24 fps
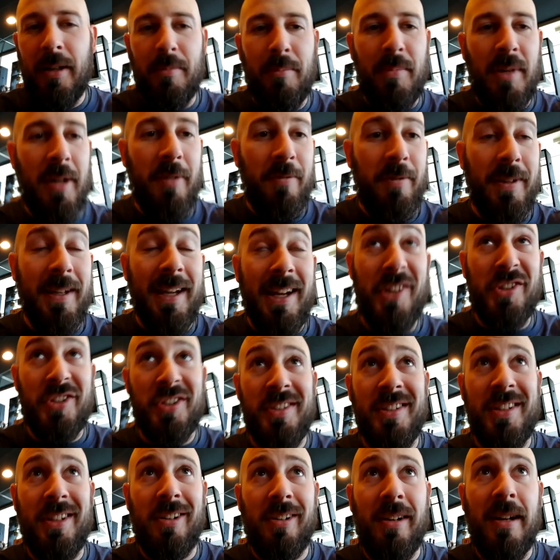
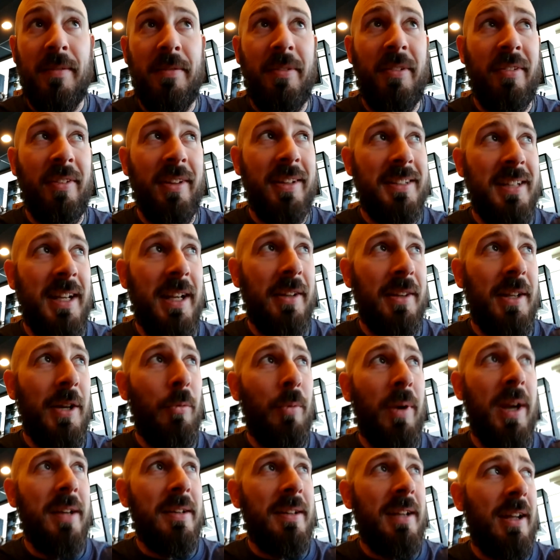Modifications are obviously taking
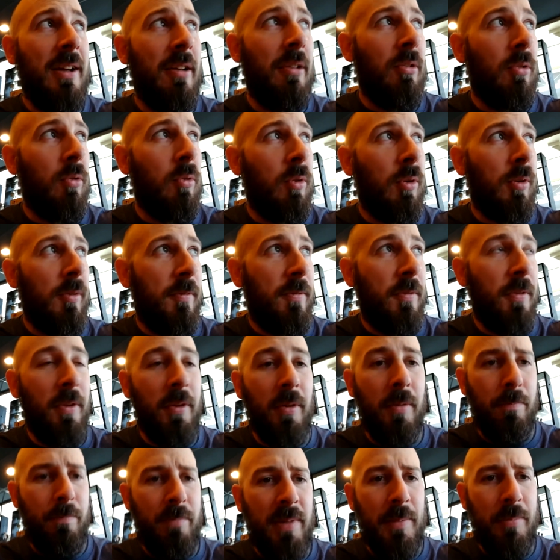that weight down, or for
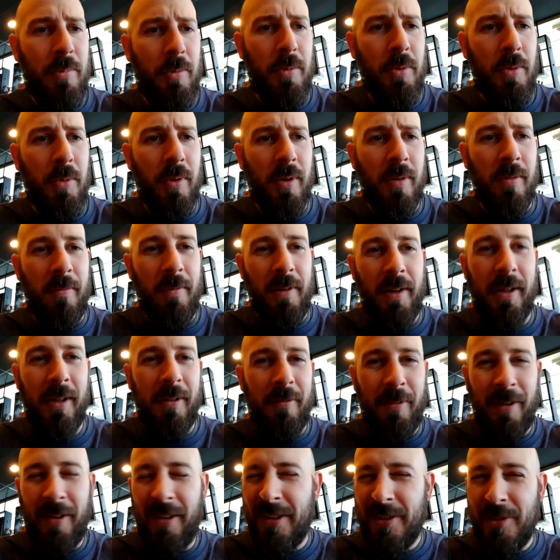the people who are
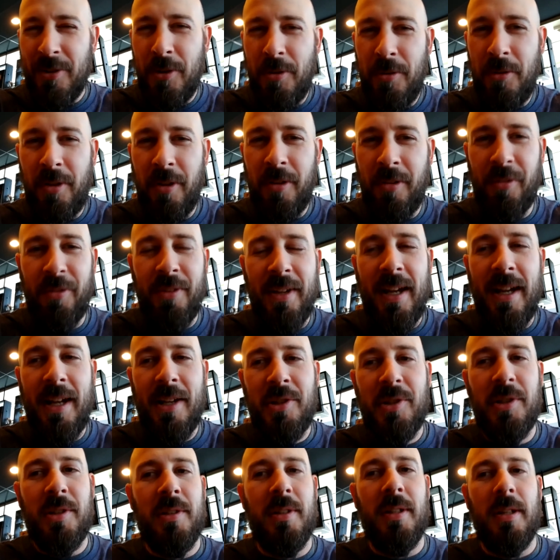very, very new to the
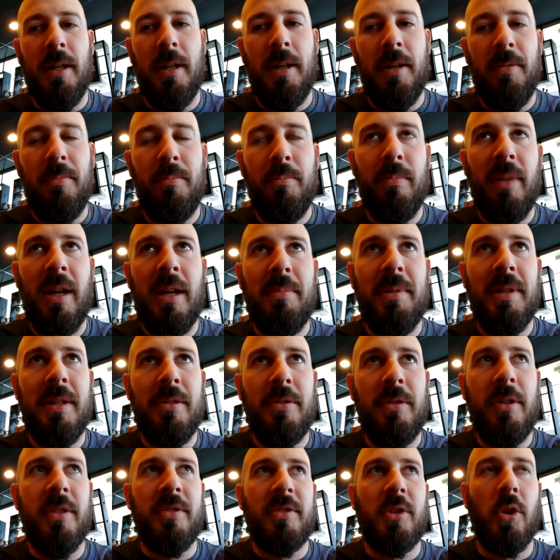snatch, maybe
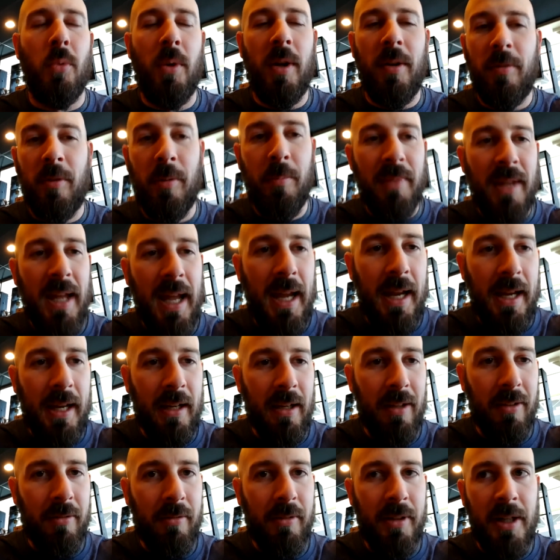just going from the
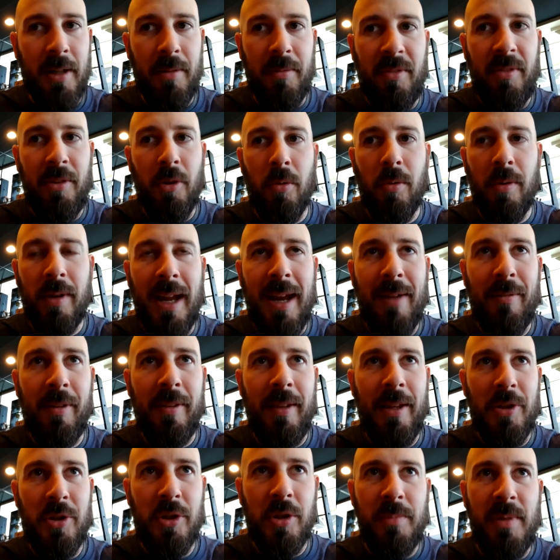hang, right? Still,
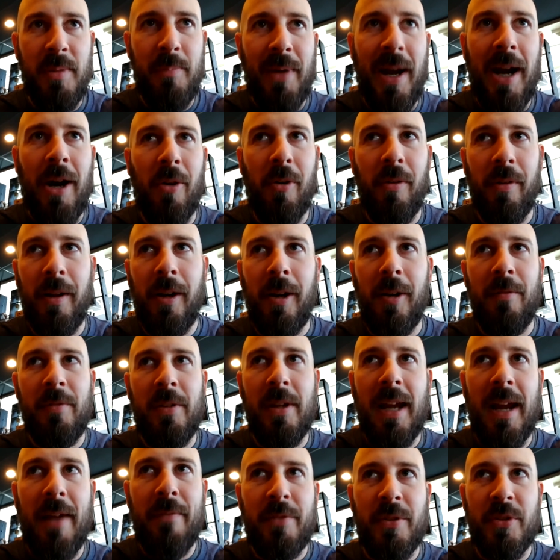everything should be power there.
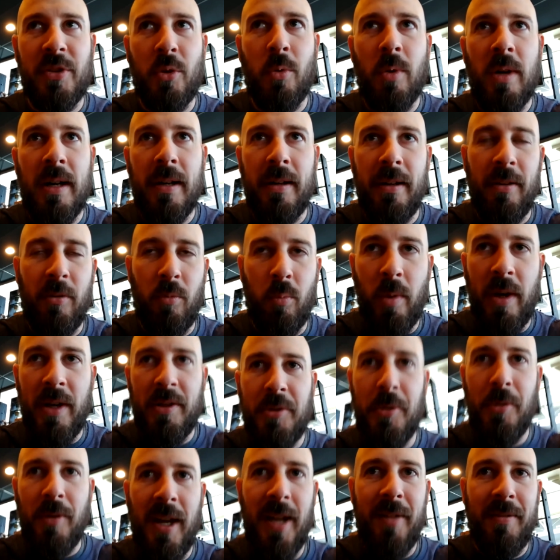If you have to squat, it's
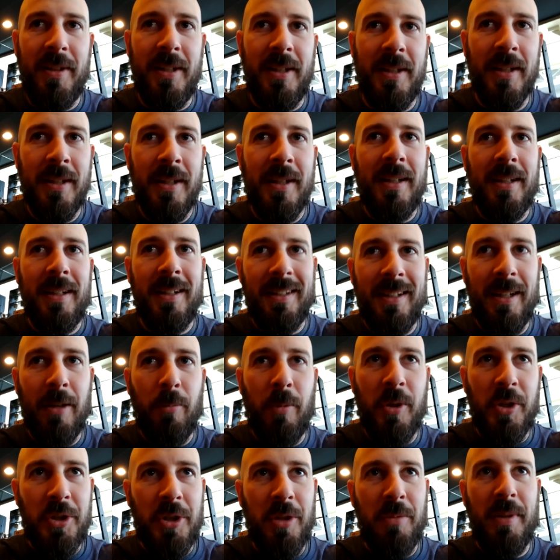way too heavy.
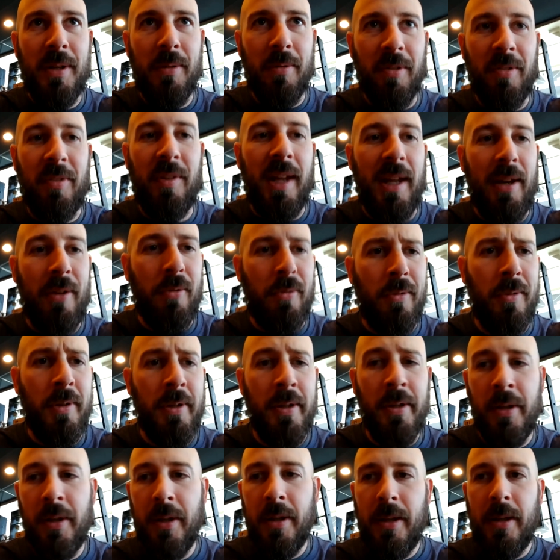Again, we should be able to cycle.
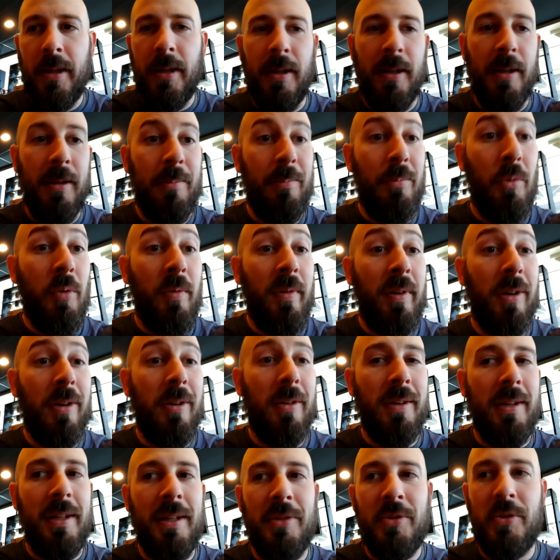Moving
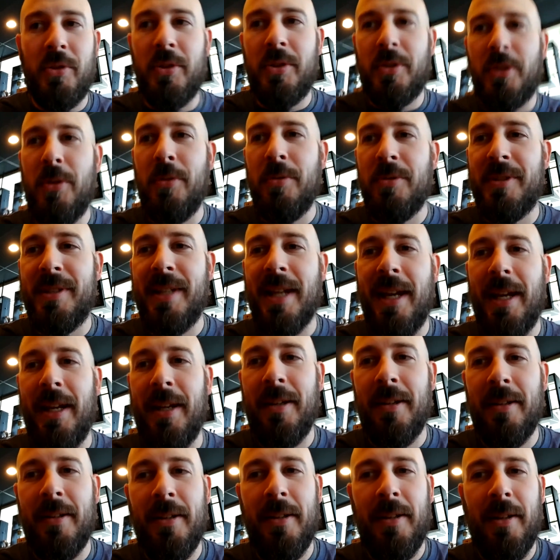on into Tuesday.